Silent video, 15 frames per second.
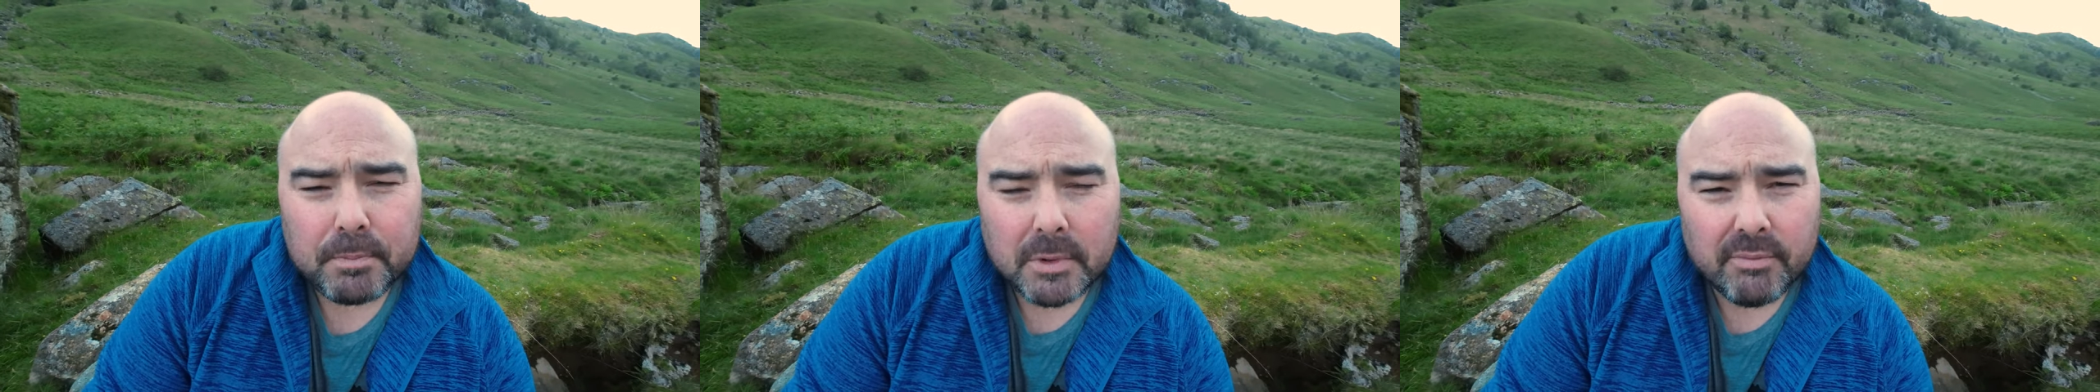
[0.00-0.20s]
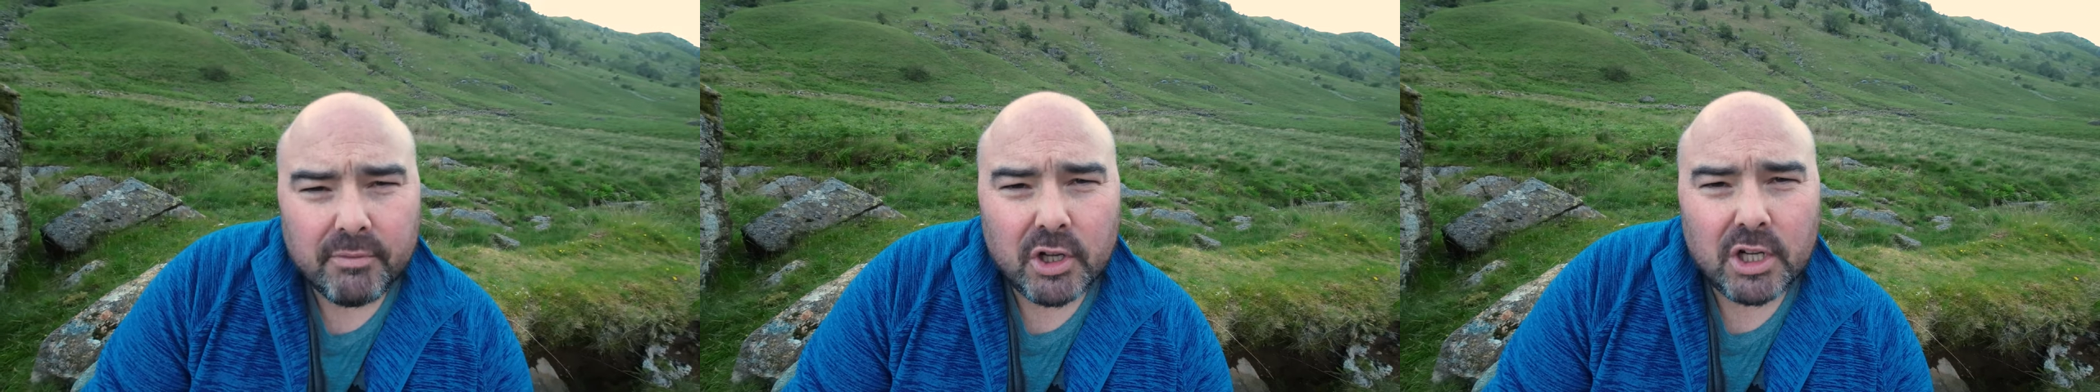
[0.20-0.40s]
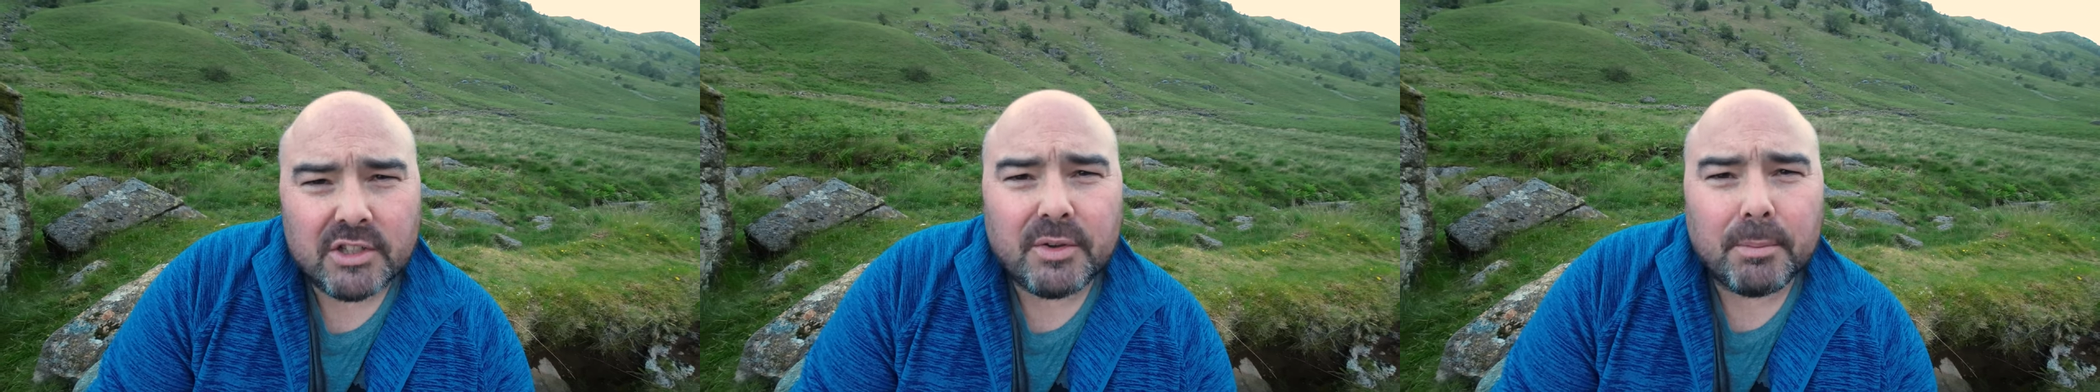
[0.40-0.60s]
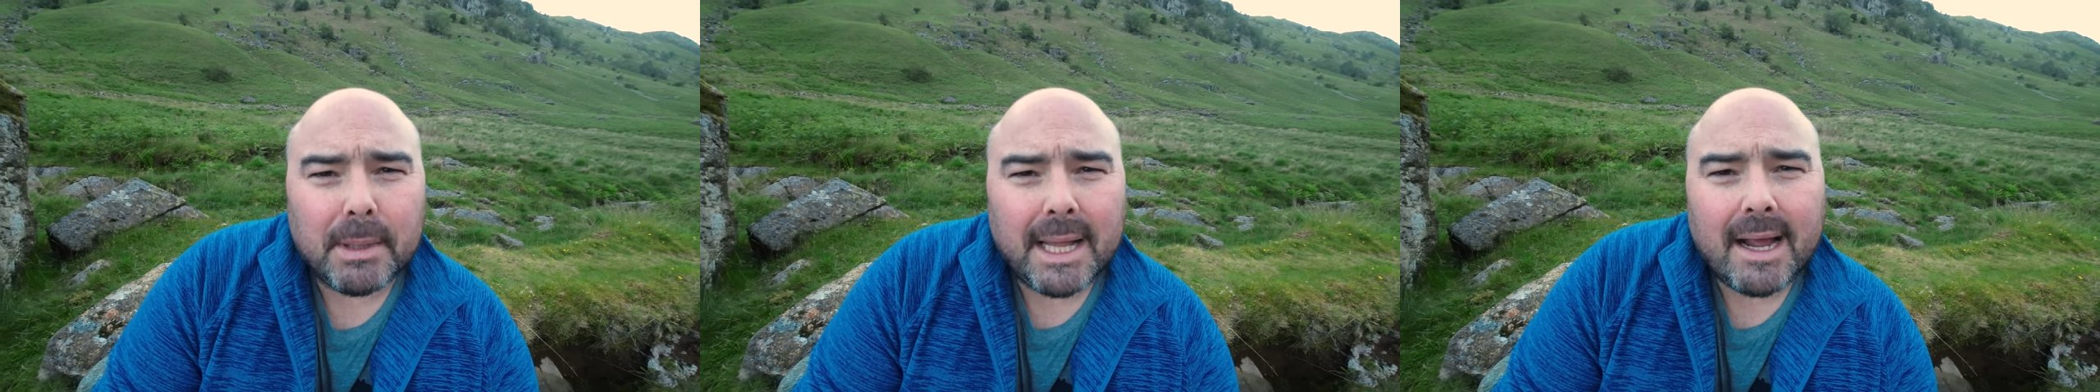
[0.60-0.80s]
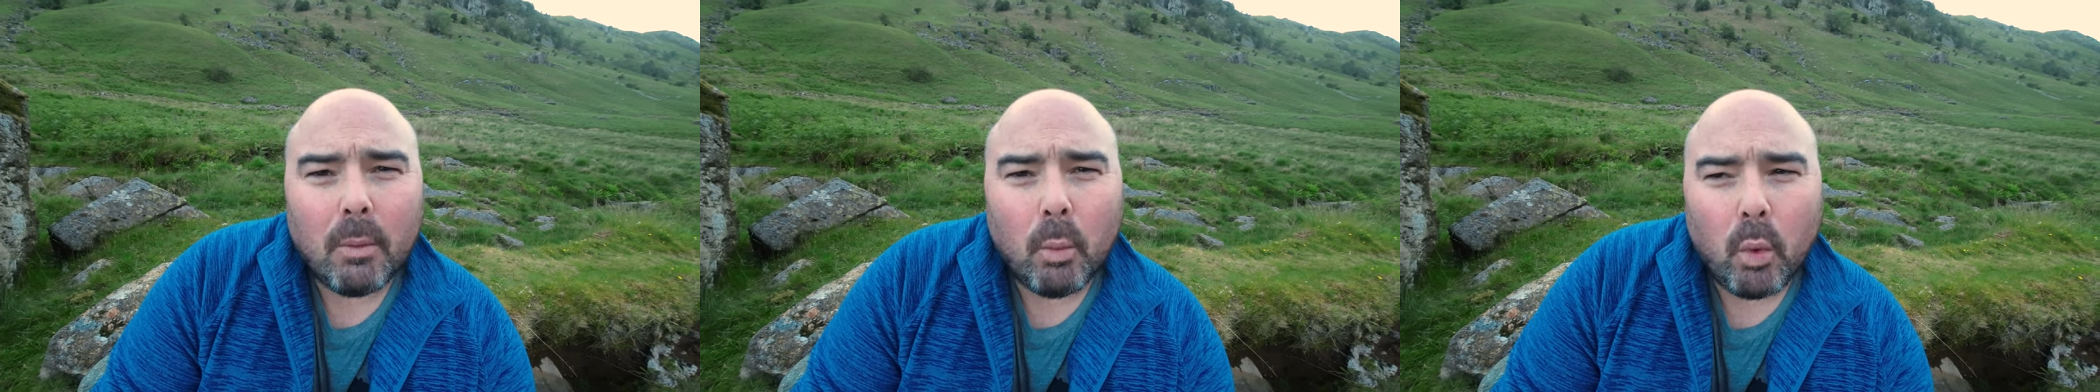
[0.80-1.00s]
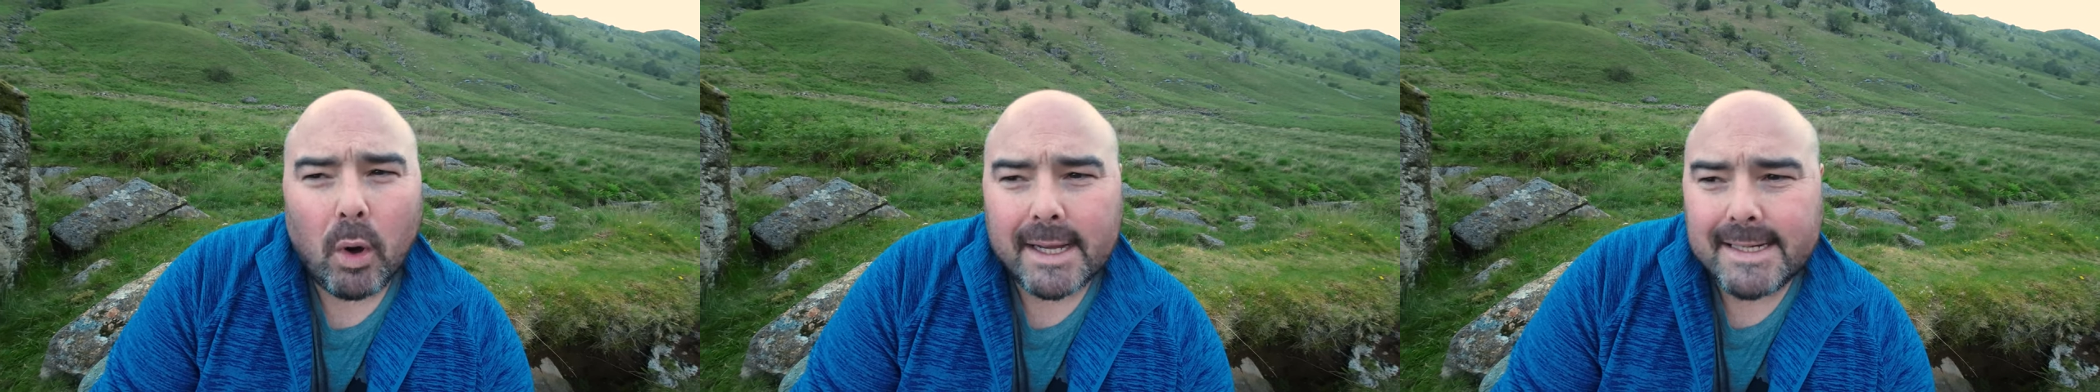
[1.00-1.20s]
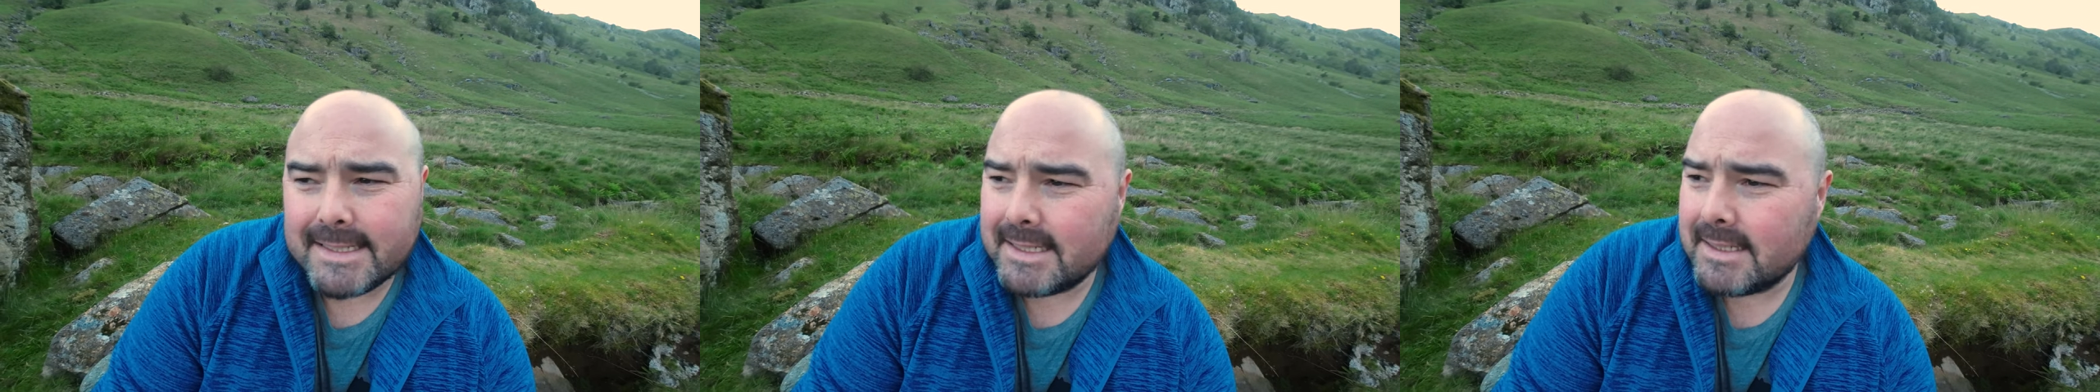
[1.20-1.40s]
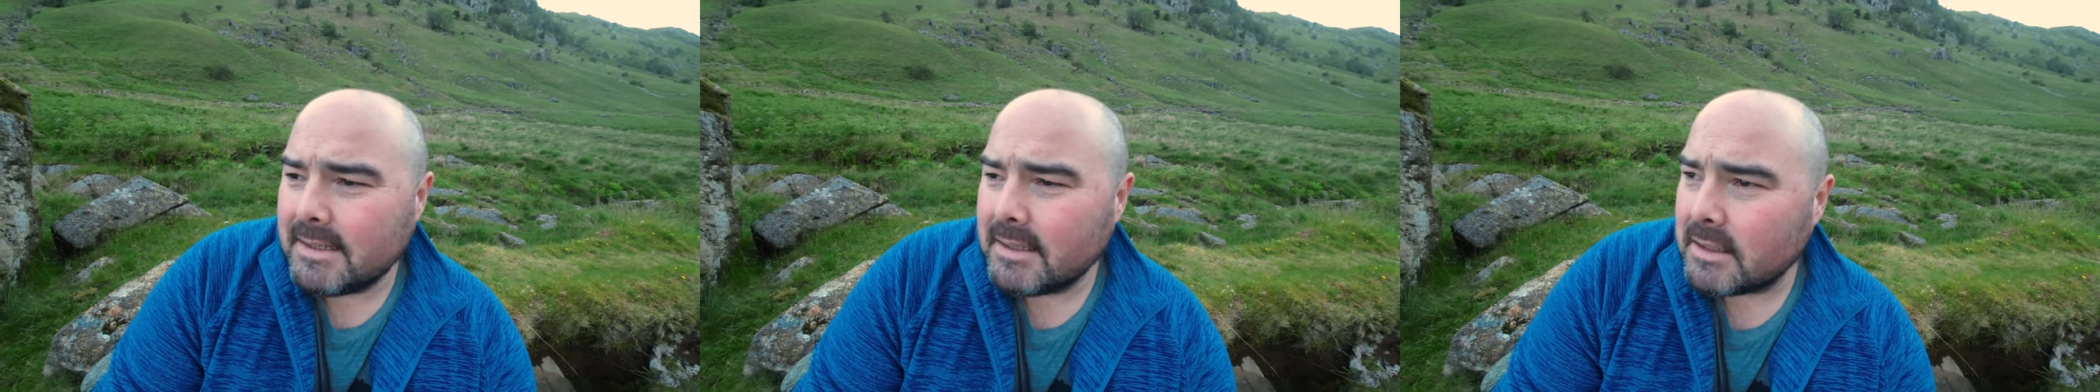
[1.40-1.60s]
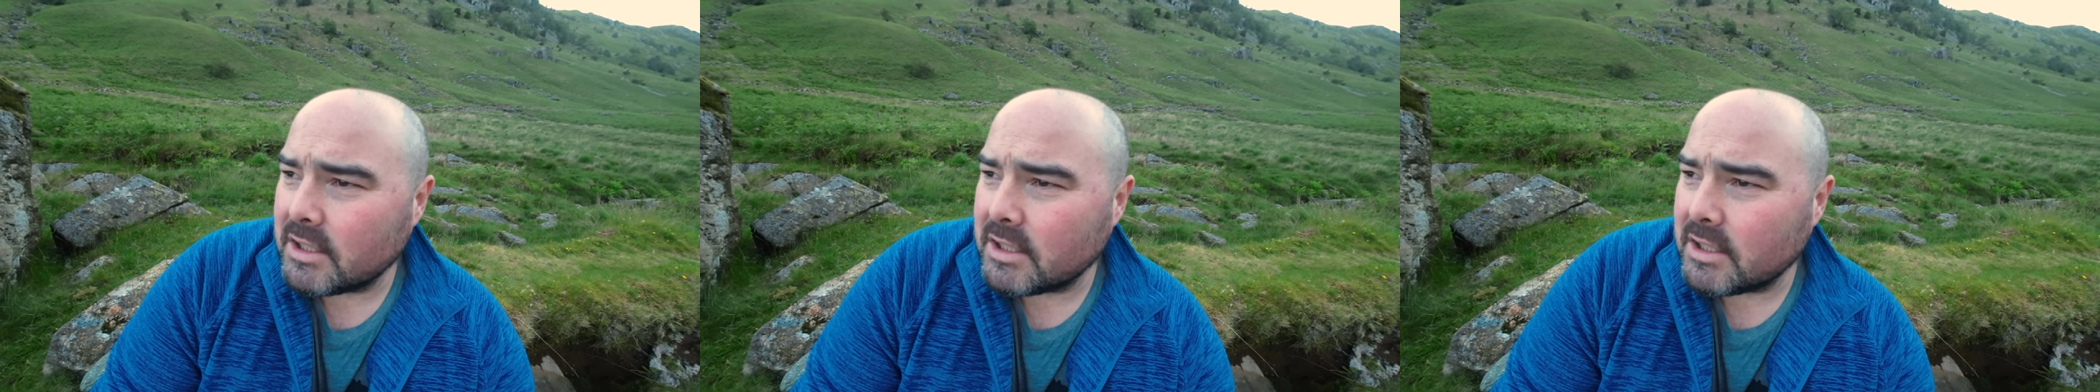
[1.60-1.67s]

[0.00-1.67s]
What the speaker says: convert it to black and white,